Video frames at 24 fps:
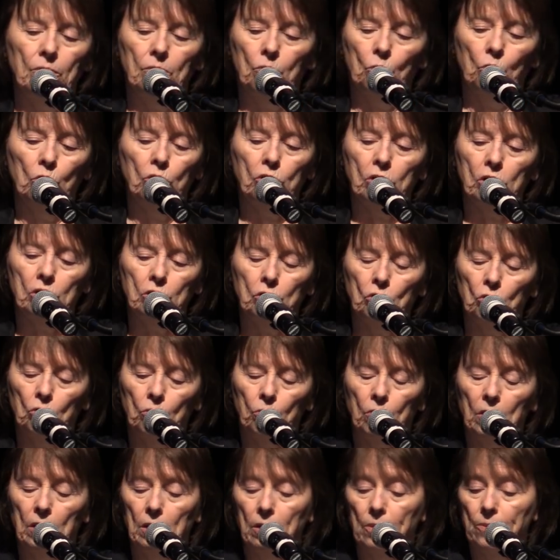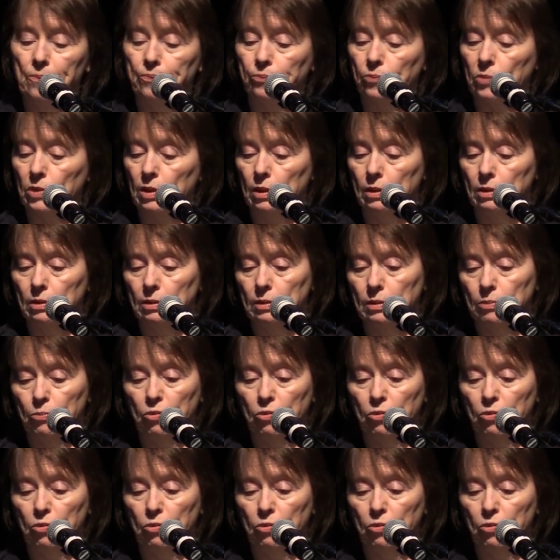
work, you know, um, uh,